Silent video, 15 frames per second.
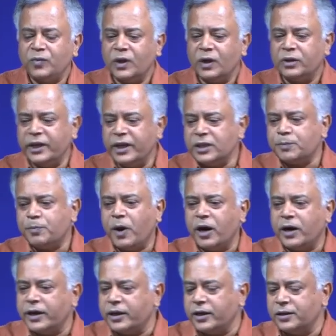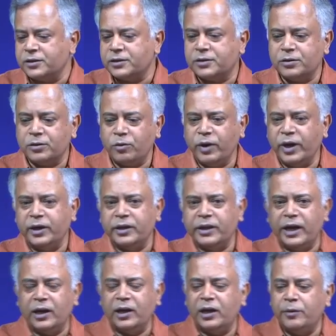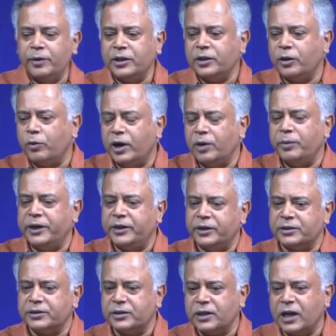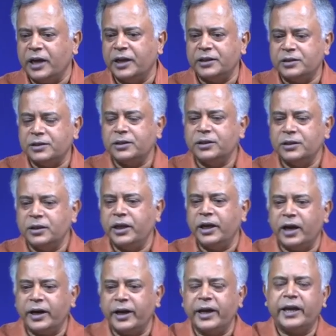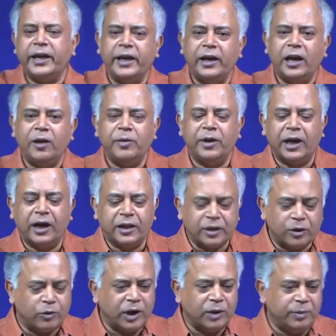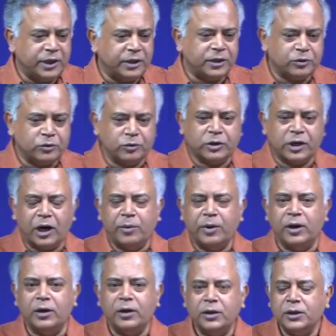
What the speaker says: these particles, when they are leaving the 1 meter size, they are again having another 1 meter to travel.